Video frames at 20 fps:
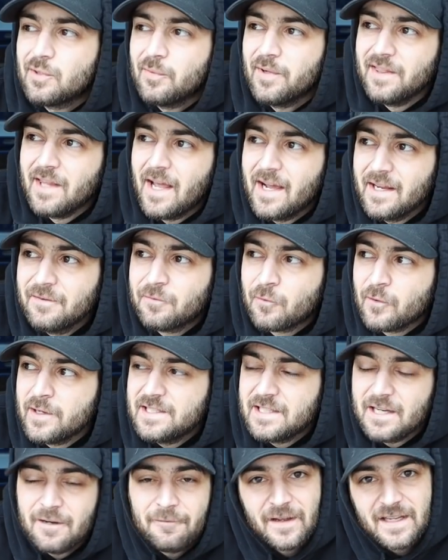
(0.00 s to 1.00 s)
So in light of
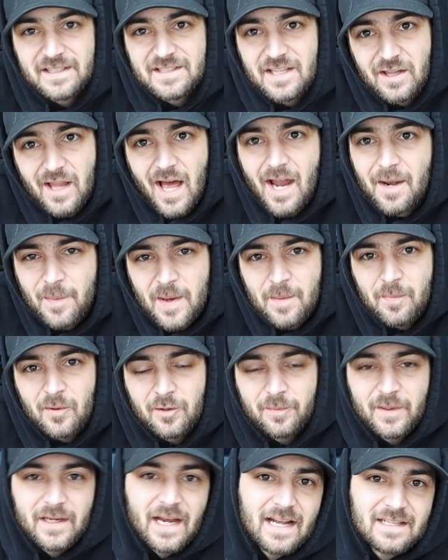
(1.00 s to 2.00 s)
recent events, a lot of people
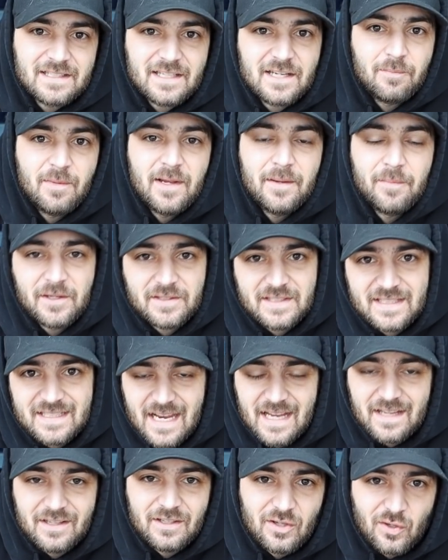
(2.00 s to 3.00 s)
have been asking me about
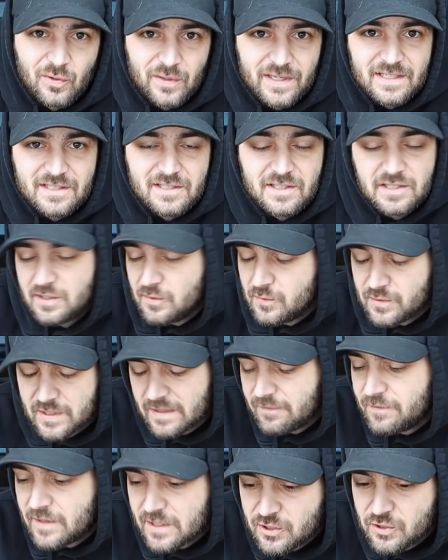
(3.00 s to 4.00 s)
standalone E C Us,
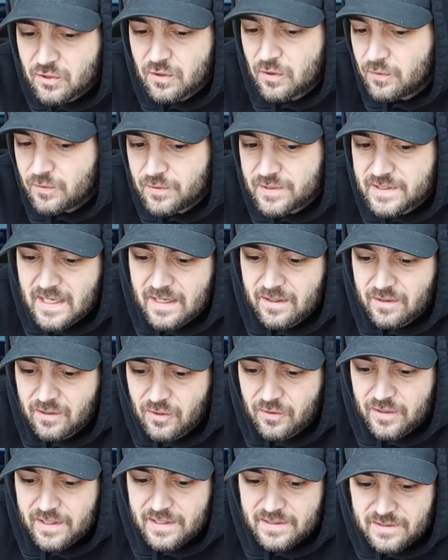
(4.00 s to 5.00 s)
if they should go to a
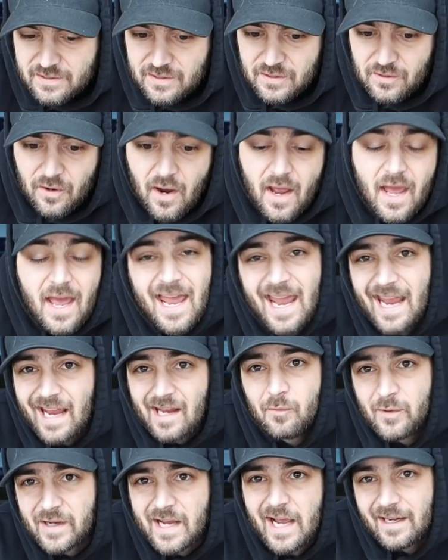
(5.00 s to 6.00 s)
standalone E C U,
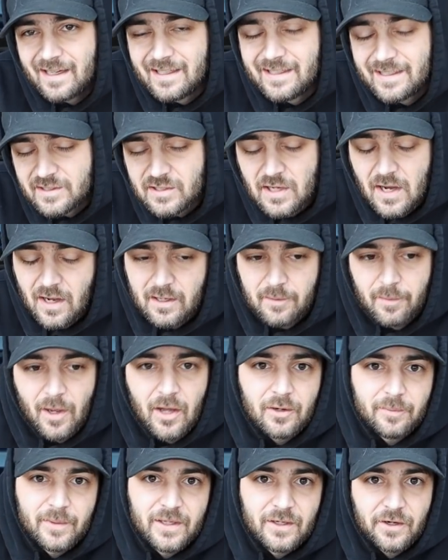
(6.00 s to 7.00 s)
and we kind of did talk
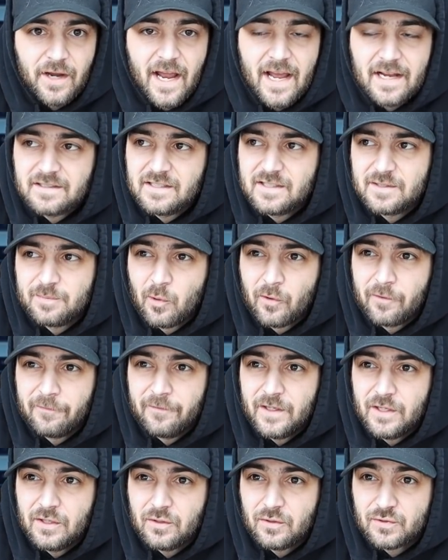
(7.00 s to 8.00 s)
about them in our access port
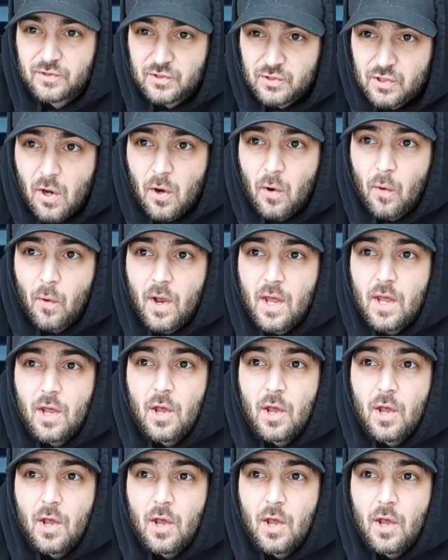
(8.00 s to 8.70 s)
videos. So